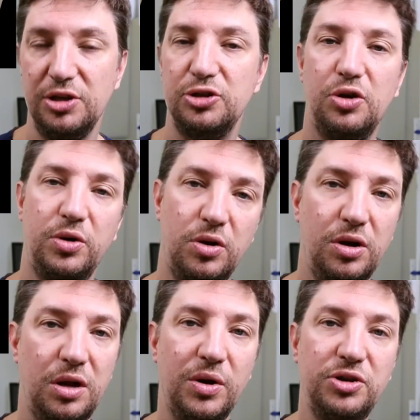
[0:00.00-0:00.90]
So in
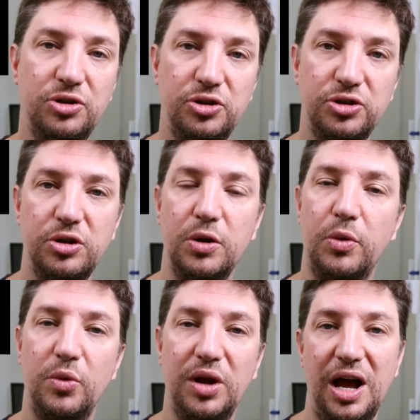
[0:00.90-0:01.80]
only one surgery
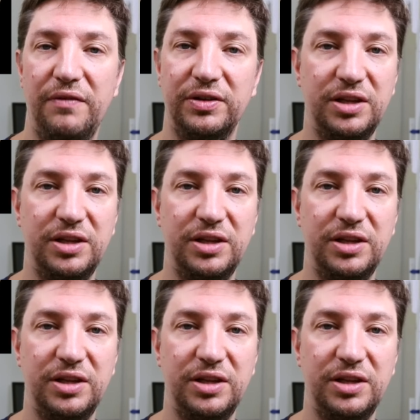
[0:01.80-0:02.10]
we will have